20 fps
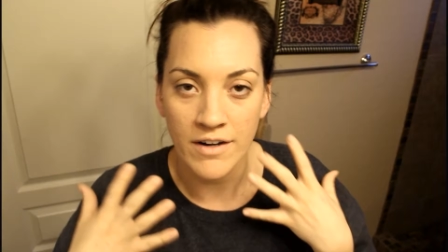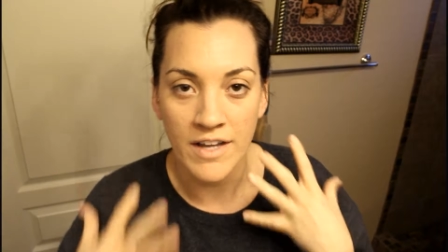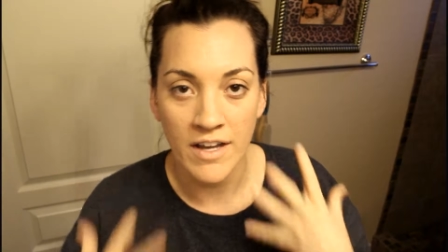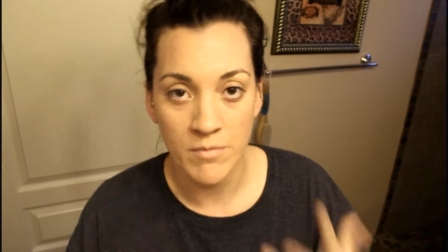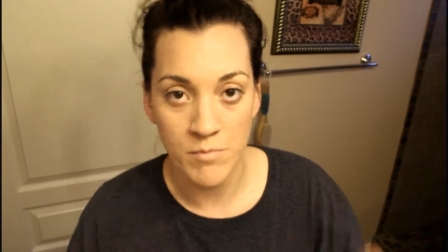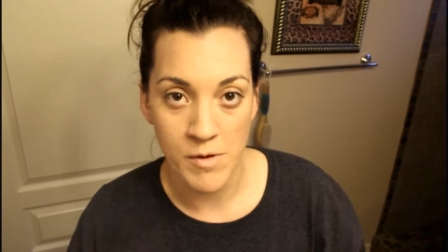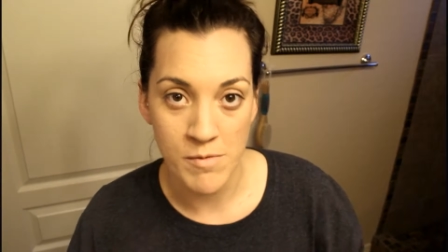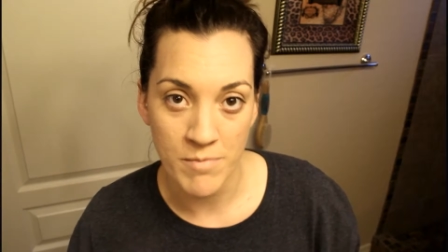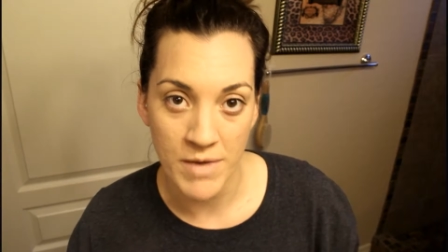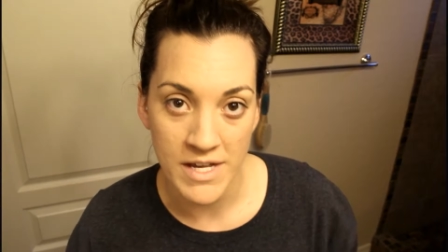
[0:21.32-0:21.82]
already have
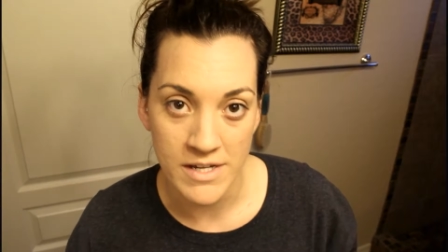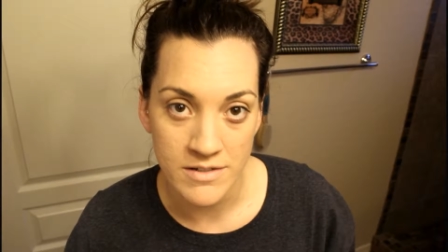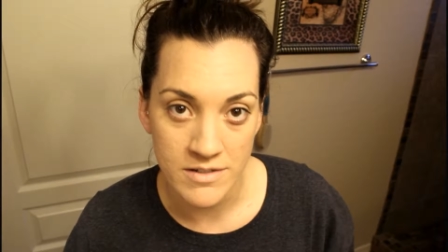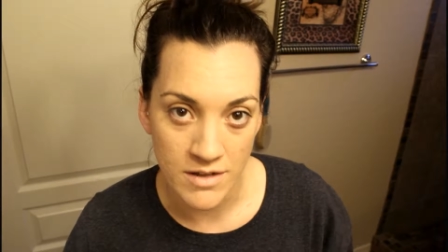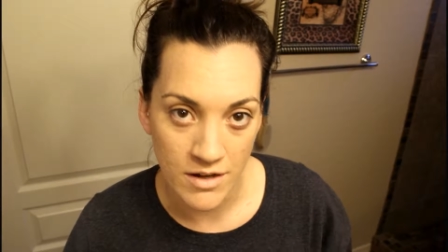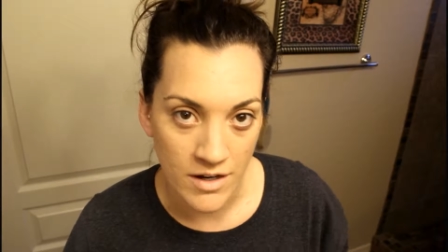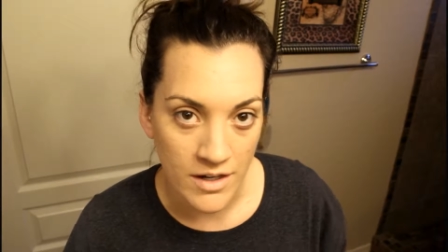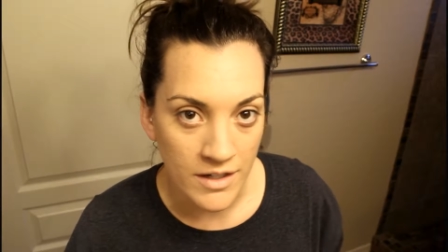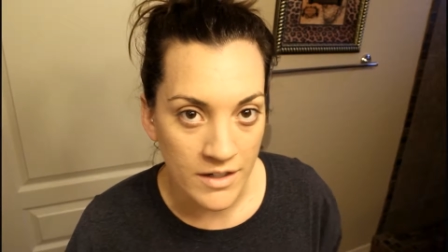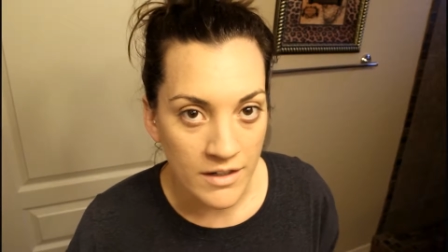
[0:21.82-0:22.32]
my base
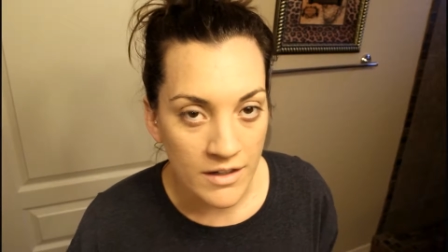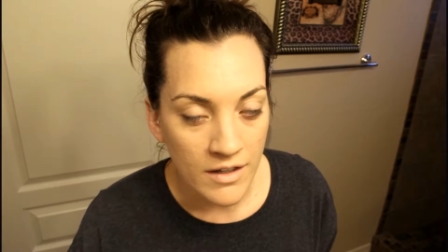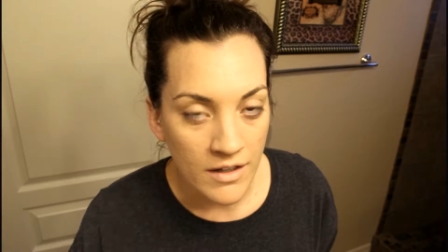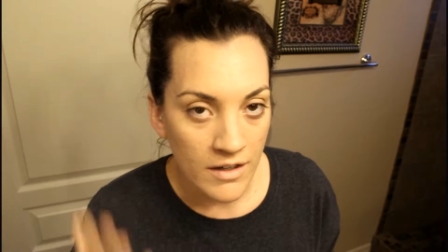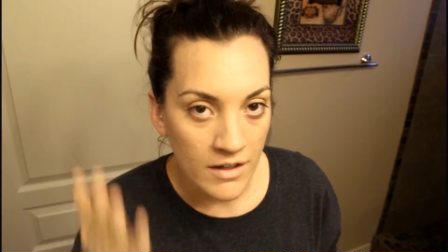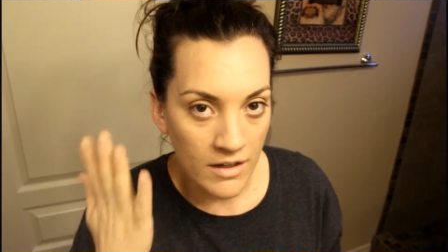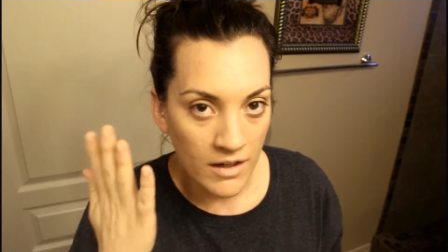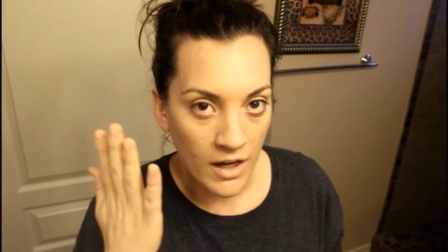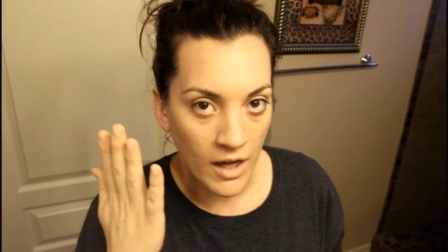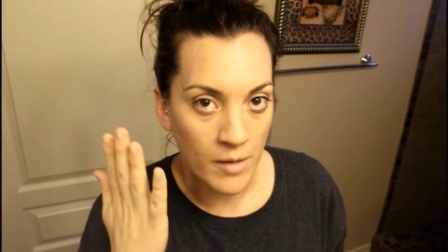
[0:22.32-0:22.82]
on.
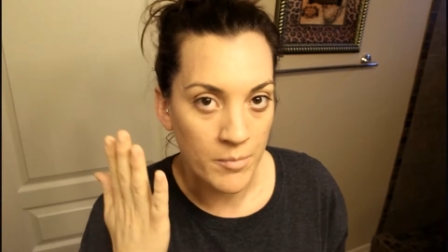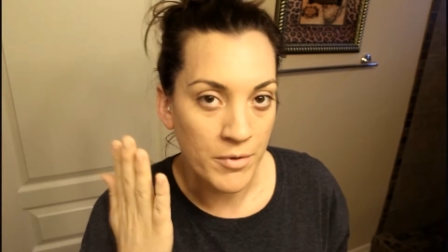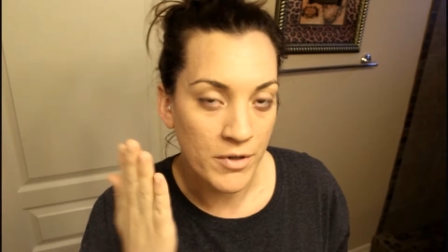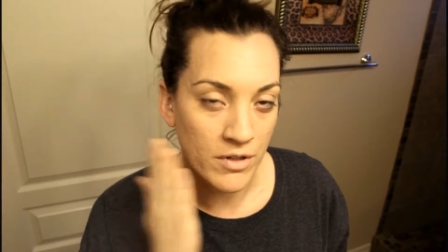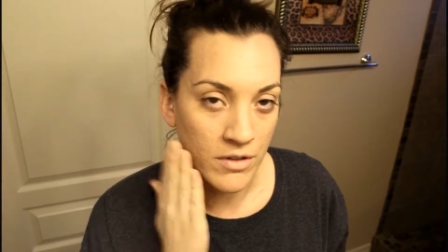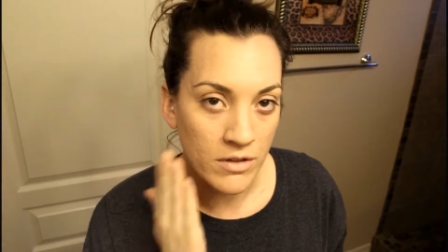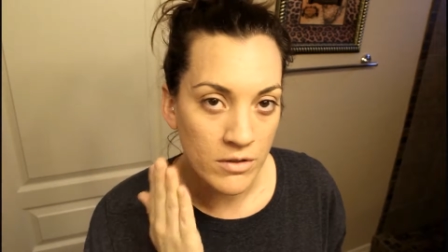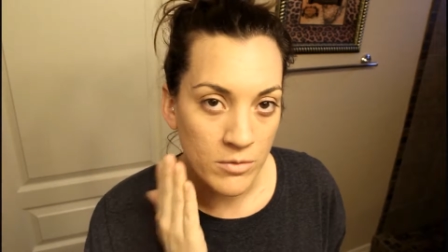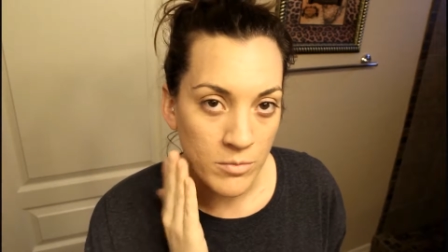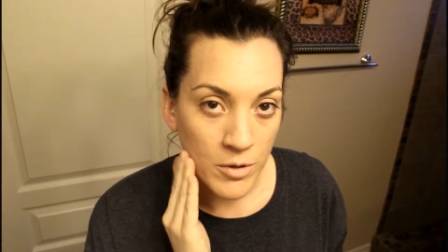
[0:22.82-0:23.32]
I put a
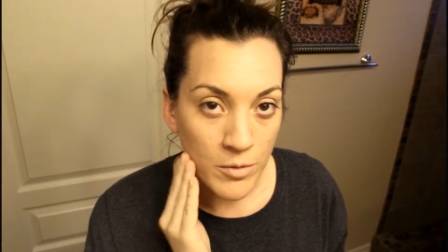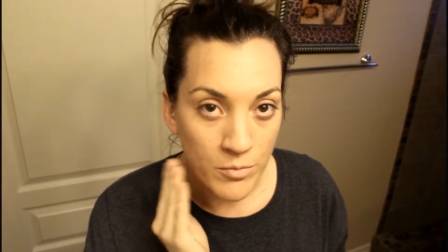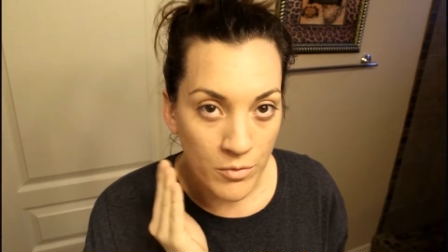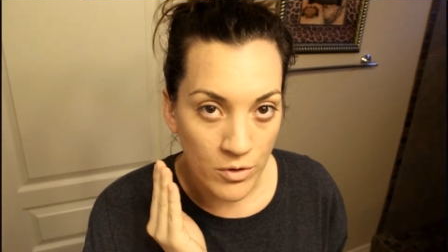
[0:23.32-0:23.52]
little bit